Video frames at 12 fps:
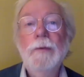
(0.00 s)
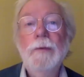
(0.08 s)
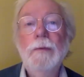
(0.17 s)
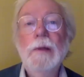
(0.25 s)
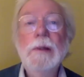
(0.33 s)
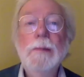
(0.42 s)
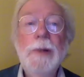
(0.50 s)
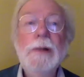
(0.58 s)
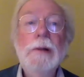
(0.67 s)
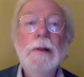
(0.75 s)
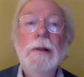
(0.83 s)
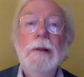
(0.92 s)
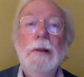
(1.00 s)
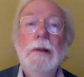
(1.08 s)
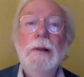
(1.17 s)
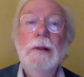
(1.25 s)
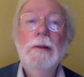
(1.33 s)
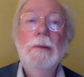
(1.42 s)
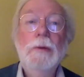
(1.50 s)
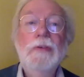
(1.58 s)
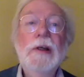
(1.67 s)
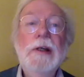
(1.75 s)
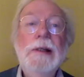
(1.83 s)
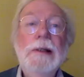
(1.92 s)
Well, Ebola was
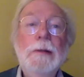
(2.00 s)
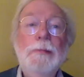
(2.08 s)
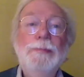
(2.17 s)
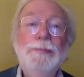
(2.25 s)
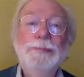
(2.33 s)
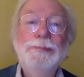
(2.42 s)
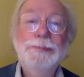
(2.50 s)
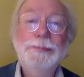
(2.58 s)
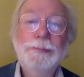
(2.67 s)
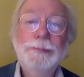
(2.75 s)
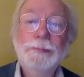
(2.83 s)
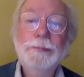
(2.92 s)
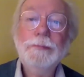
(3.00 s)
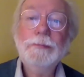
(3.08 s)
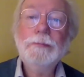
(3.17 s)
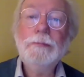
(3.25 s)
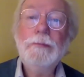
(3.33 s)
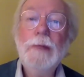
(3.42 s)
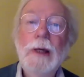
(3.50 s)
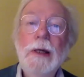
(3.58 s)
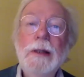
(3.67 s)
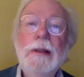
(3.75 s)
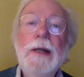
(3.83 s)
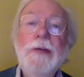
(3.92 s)
a killer.
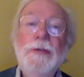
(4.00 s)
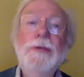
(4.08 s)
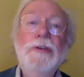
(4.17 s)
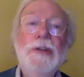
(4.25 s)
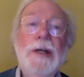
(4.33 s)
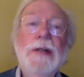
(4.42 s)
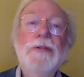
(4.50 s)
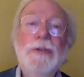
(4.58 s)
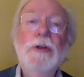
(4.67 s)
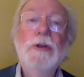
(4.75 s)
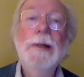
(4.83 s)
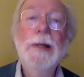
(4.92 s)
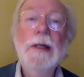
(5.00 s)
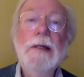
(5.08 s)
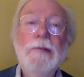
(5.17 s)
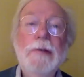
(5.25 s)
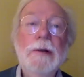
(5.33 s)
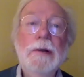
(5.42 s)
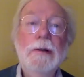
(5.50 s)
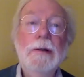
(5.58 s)
And unless you changed your behavior,